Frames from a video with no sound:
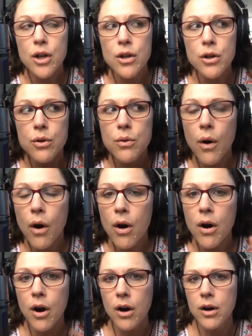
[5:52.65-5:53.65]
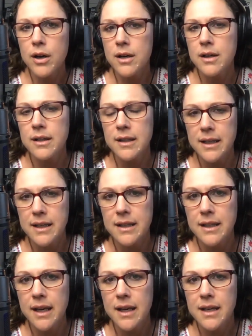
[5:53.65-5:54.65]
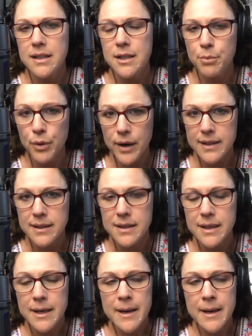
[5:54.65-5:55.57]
you are clinically depressed.